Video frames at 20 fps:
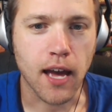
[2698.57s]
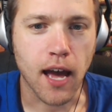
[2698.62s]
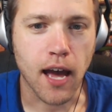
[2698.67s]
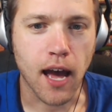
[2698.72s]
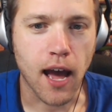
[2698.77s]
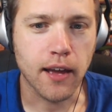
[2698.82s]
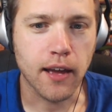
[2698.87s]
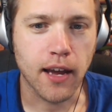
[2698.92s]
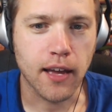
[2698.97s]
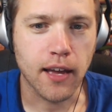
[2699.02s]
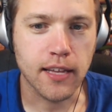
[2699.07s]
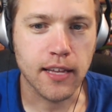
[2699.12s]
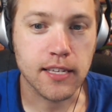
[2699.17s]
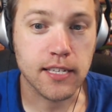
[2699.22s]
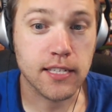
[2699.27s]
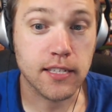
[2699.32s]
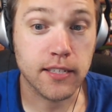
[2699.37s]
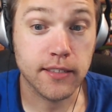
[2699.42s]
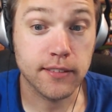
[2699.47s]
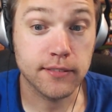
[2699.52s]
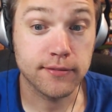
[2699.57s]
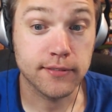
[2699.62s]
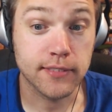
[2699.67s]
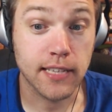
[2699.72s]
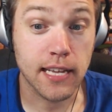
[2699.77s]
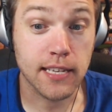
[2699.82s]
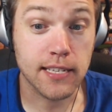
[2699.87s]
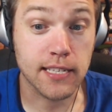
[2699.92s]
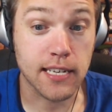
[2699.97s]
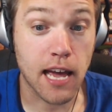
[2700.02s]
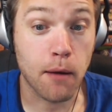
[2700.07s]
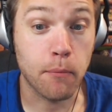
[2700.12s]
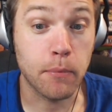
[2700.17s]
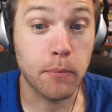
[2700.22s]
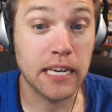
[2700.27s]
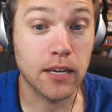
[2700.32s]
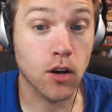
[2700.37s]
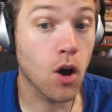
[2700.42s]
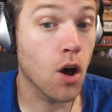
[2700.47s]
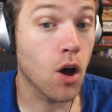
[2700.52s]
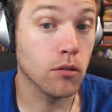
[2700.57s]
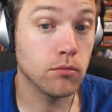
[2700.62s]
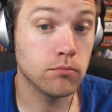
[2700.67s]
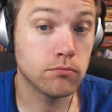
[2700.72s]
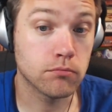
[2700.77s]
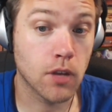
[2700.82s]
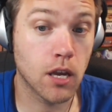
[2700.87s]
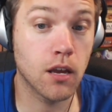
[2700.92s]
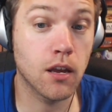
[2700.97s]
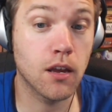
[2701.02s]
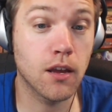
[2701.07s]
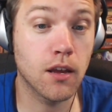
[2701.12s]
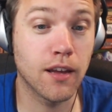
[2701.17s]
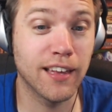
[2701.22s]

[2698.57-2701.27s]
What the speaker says: that's not me at all.